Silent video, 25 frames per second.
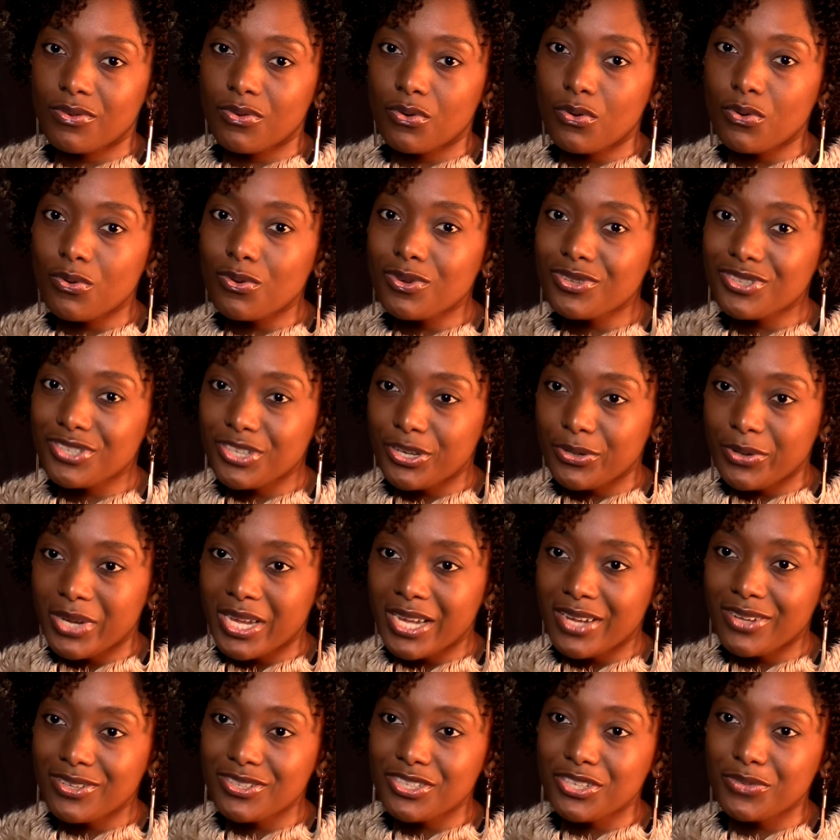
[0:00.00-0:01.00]
also
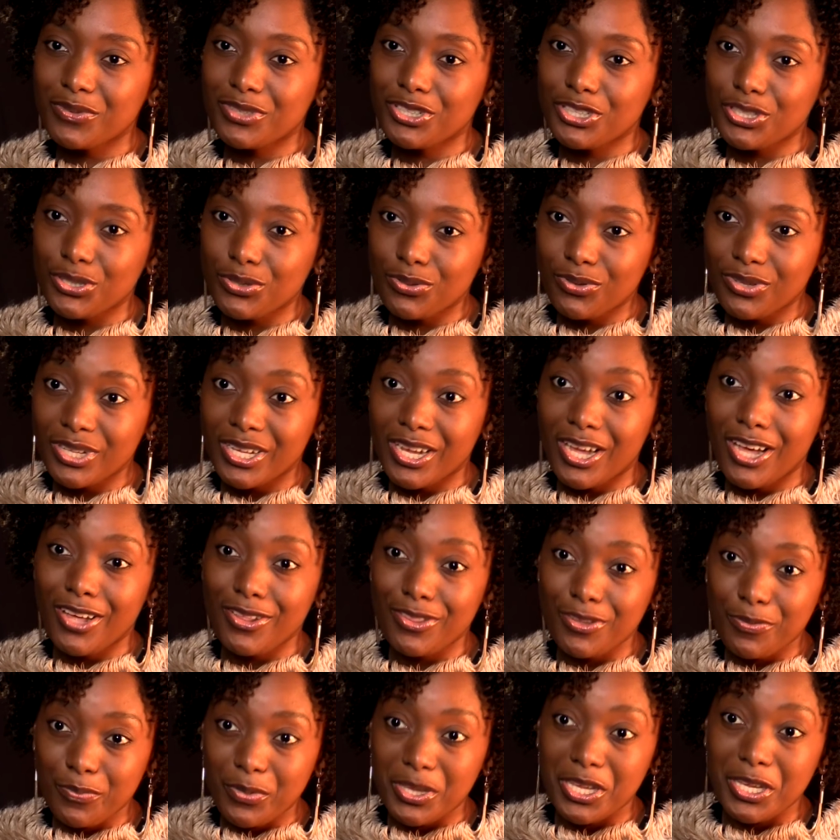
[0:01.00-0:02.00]
how to ensure that
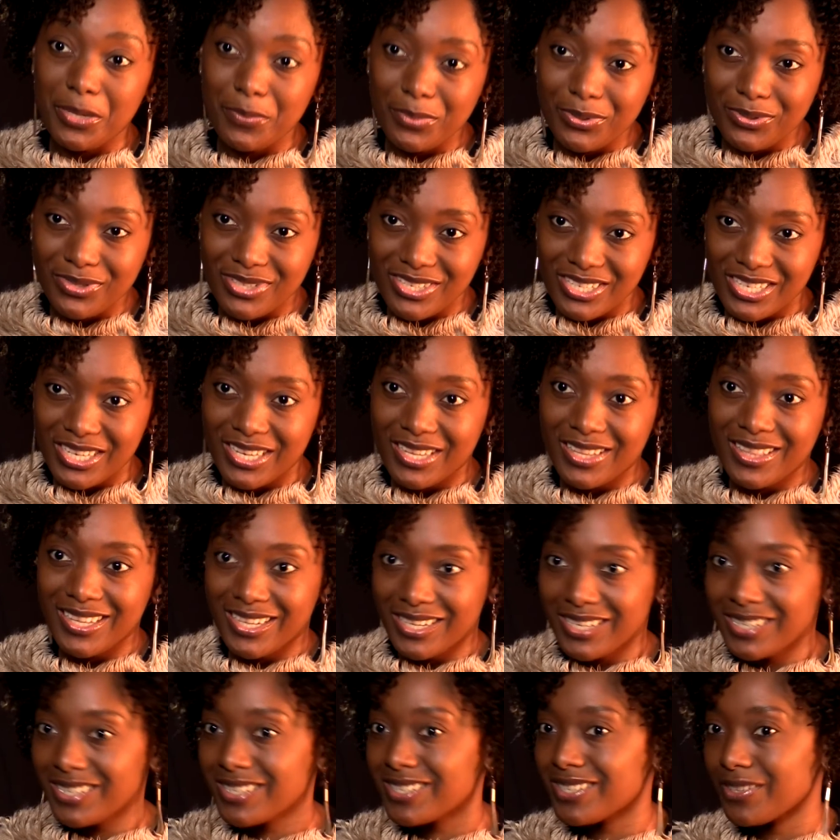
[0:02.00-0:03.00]
other people see
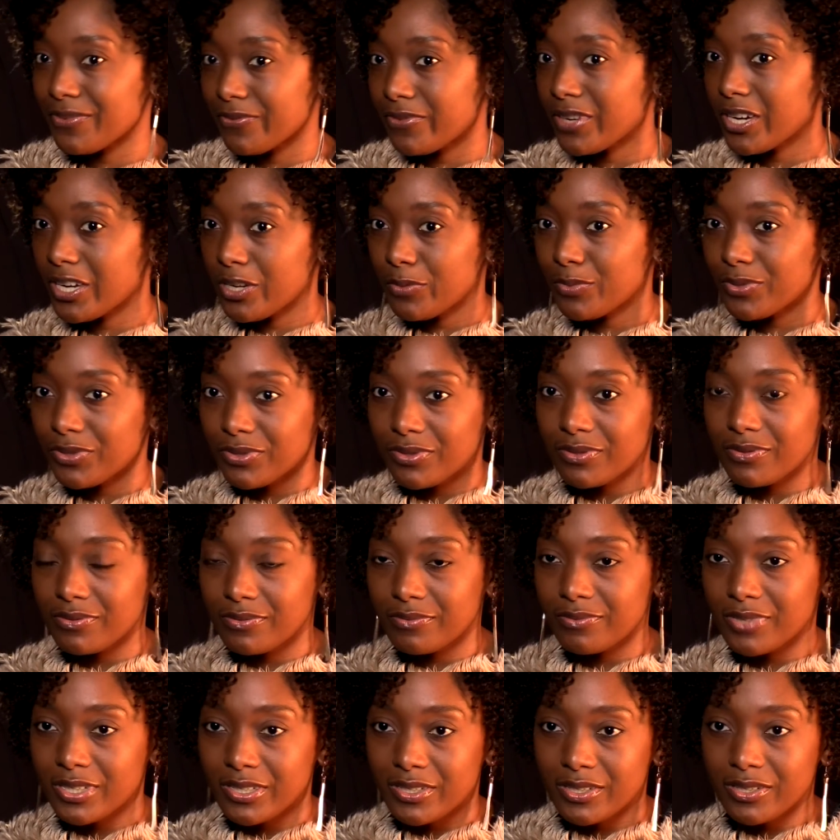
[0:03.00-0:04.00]
that it's a viable
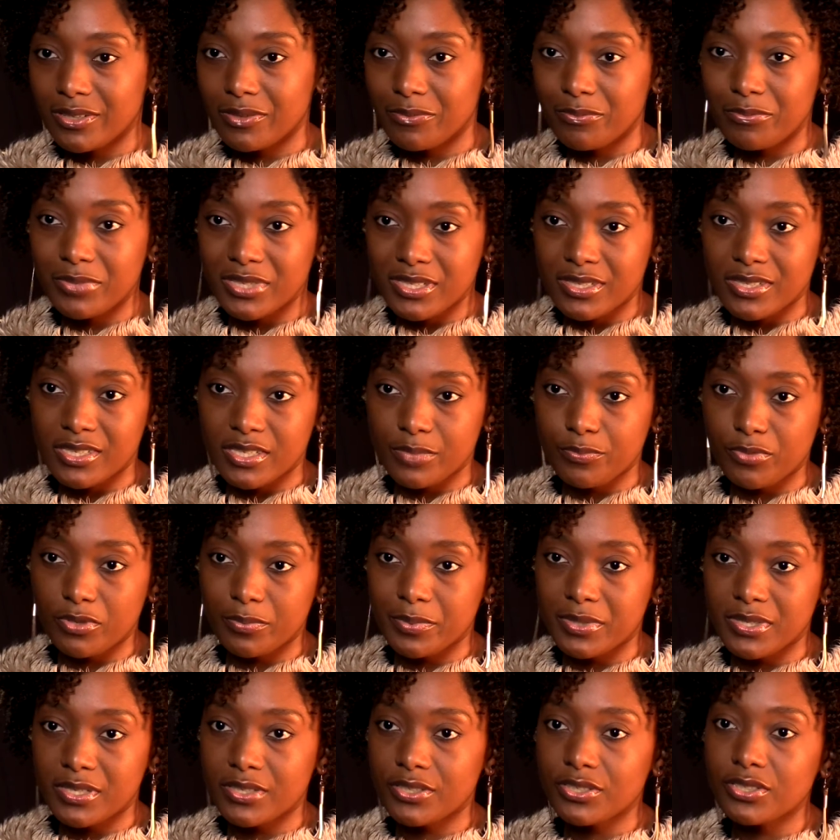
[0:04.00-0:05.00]
business
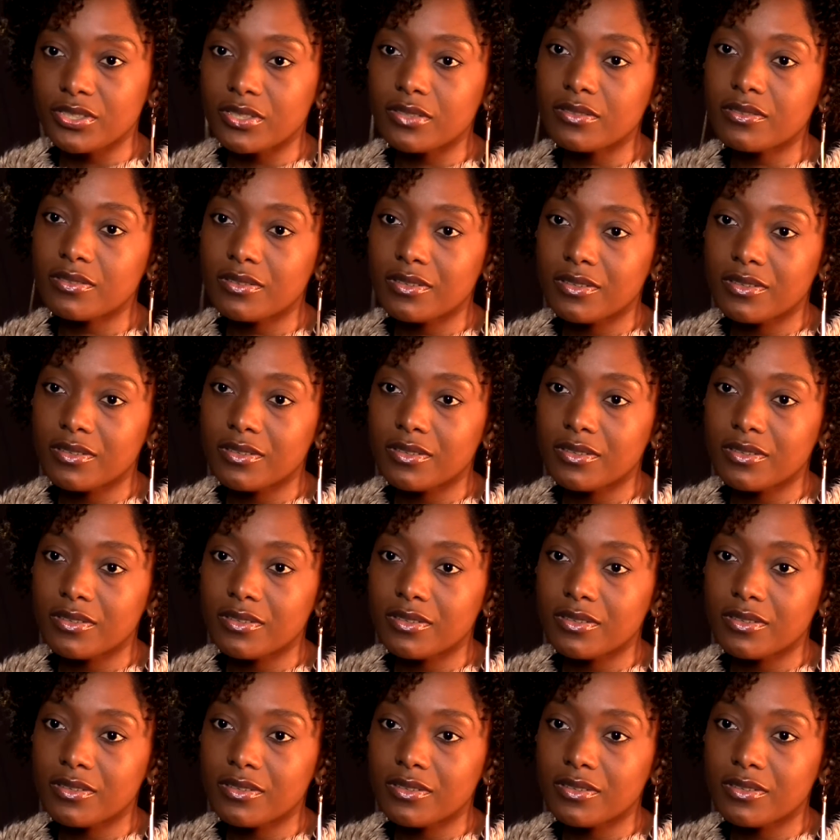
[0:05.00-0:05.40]
proposition.